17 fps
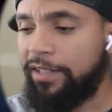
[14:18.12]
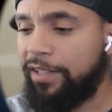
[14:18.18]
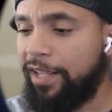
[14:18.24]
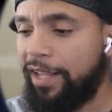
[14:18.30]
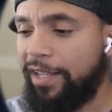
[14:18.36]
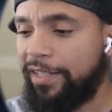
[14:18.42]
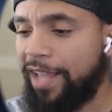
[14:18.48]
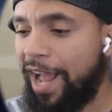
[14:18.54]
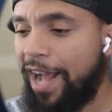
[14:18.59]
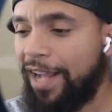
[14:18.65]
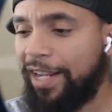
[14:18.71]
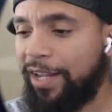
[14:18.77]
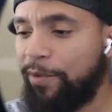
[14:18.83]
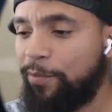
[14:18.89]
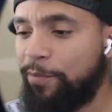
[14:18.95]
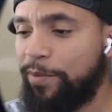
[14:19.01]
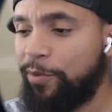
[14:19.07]
It's how
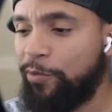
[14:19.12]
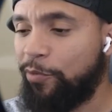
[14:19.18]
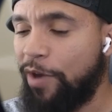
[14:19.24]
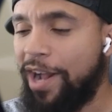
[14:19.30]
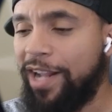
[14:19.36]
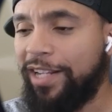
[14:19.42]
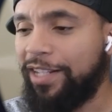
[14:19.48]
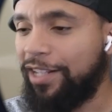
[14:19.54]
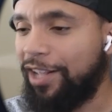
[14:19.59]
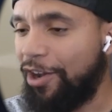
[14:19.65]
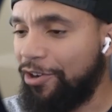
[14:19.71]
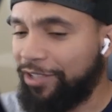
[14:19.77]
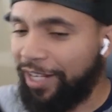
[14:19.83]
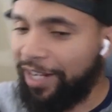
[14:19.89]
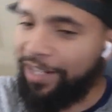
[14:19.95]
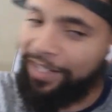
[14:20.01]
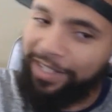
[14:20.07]
they be running though.
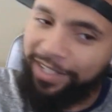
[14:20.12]
They.